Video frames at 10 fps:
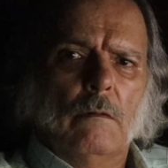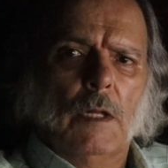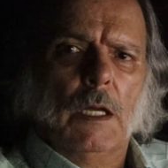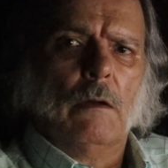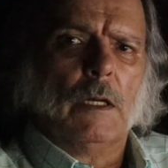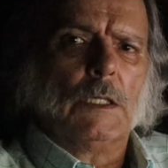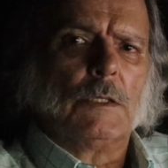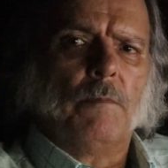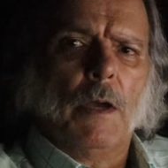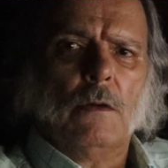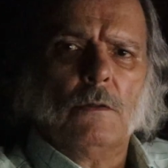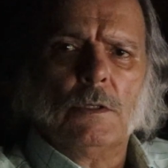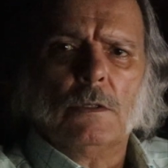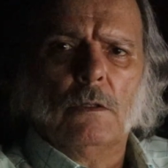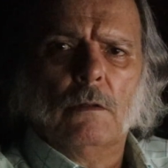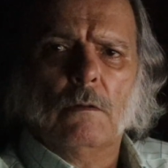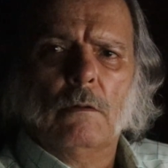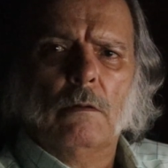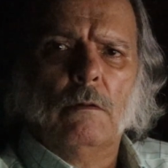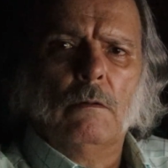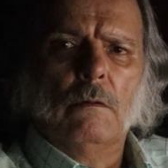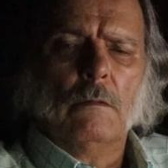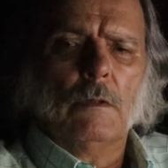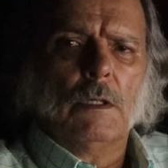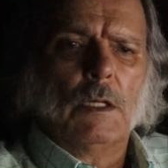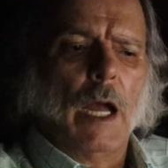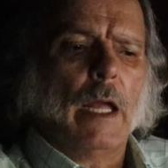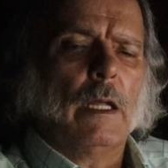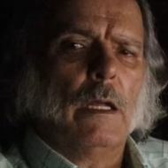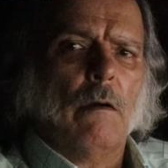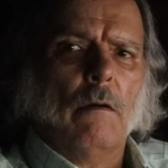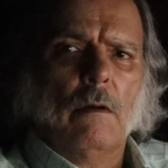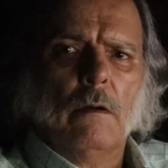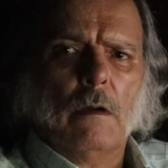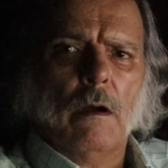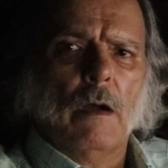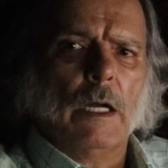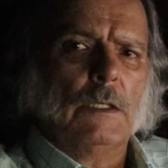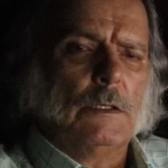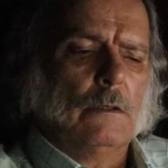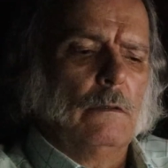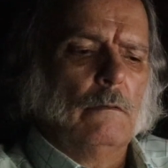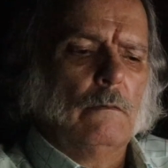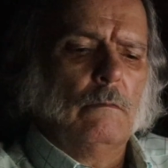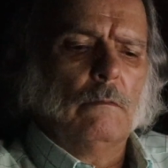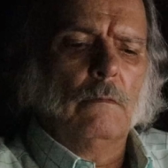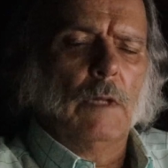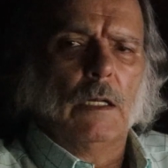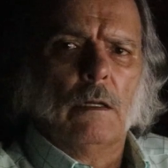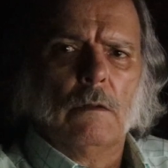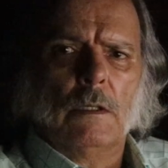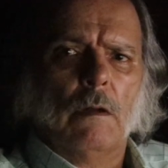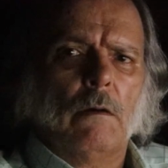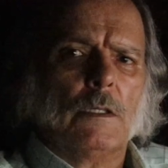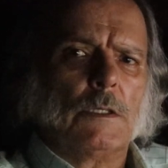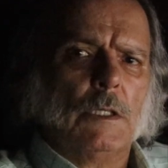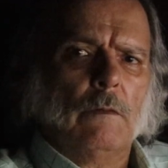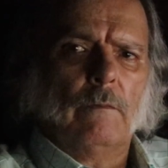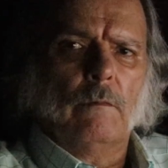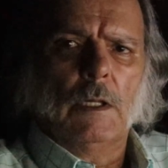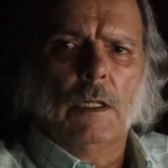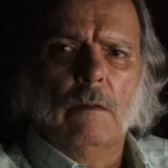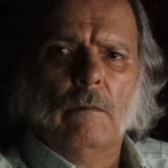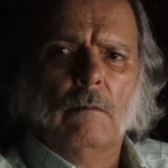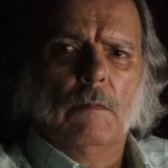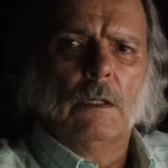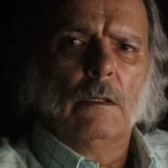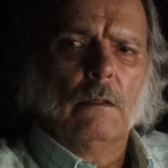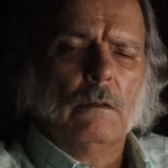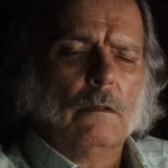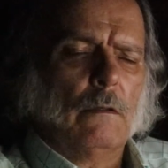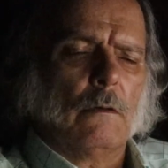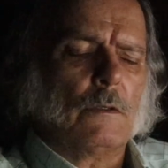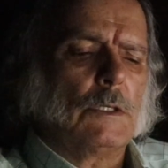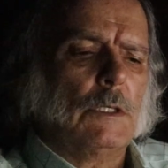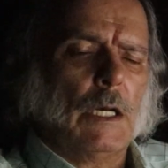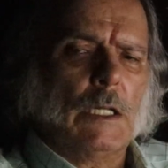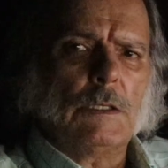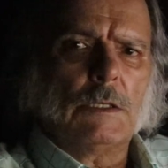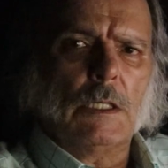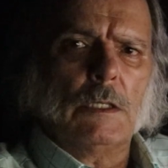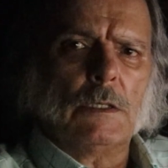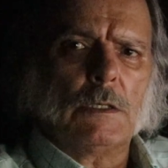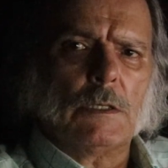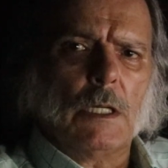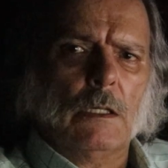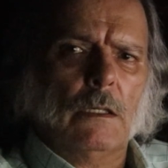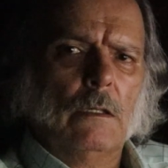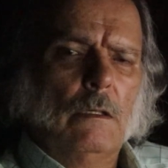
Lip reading: They are exposed to gay guys that are dancing for them, and cross-dressers, and